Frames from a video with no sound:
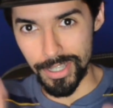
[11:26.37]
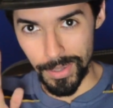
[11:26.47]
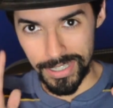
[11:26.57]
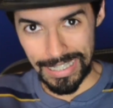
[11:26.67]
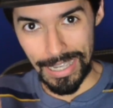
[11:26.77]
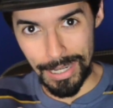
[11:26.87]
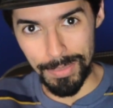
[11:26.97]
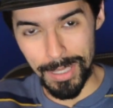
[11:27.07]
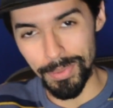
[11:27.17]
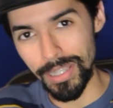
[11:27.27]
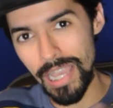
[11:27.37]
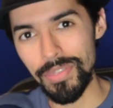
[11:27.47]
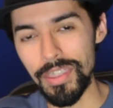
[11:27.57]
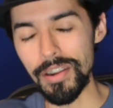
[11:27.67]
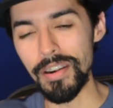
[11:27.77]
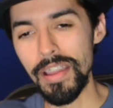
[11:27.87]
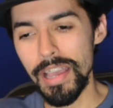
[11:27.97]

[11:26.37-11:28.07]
to a ton of people out there.